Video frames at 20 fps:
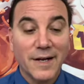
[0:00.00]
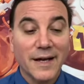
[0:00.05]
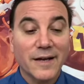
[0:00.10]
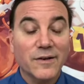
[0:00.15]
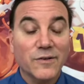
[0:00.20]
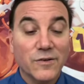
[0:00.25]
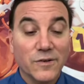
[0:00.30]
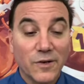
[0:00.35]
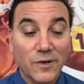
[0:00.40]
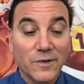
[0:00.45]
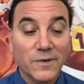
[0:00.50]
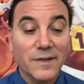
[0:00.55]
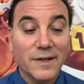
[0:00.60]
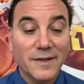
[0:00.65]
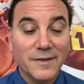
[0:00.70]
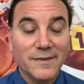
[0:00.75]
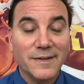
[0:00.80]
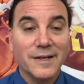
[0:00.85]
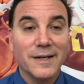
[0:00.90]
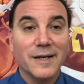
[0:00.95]
I can
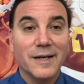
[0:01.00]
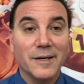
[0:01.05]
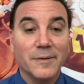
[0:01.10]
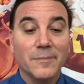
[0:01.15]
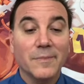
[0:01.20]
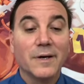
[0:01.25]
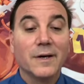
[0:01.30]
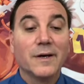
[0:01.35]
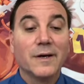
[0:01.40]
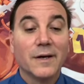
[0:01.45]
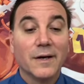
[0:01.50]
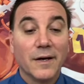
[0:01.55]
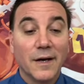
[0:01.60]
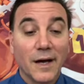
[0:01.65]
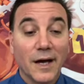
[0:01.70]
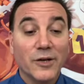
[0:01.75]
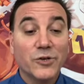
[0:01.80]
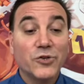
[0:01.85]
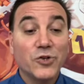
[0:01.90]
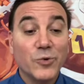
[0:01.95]
certainly see him
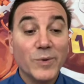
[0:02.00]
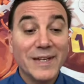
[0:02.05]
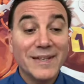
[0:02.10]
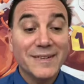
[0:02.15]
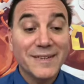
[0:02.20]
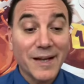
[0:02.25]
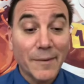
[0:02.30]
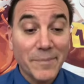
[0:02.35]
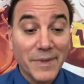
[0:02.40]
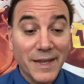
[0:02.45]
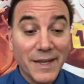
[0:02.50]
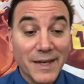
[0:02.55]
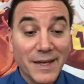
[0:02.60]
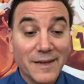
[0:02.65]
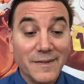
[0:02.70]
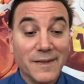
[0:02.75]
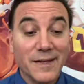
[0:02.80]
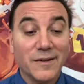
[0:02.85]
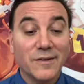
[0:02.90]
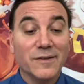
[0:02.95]
doing something
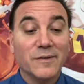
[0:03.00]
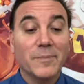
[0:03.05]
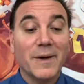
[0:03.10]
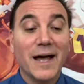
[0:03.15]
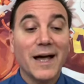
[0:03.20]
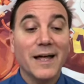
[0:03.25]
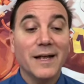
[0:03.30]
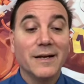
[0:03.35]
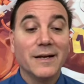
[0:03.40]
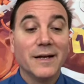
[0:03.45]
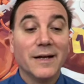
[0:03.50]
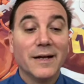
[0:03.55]
in this spot.